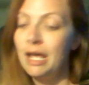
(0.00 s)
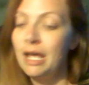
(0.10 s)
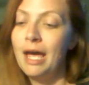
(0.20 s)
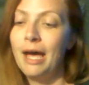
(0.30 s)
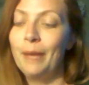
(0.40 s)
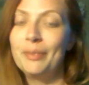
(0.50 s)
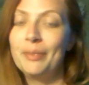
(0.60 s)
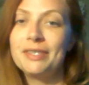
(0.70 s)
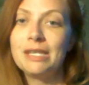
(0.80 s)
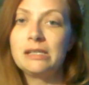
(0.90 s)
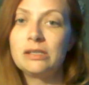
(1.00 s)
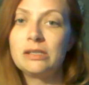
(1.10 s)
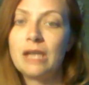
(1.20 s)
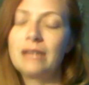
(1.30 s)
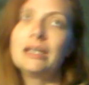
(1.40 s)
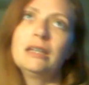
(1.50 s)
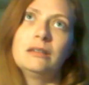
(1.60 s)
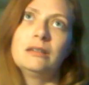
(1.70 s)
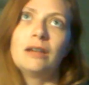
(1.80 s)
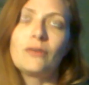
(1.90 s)
And
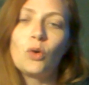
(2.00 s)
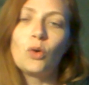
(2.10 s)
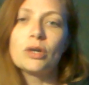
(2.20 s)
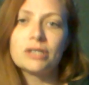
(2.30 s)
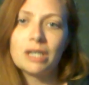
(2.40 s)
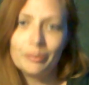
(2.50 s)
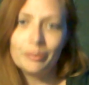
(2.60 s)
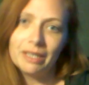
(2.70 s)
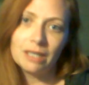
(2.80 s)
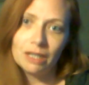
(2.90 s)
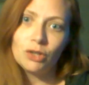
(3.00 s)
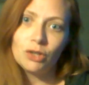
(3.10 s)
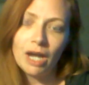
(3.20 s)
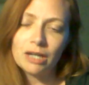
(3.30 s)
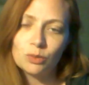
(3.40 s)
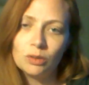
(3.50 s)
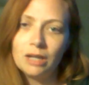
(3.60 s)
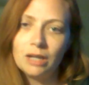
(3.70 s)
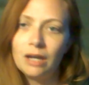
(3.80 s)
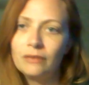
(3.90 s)
then of course it can mean like your actual
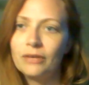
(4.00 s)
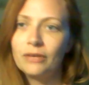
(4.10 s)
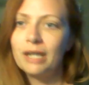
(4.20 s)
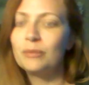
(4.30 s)
love, right?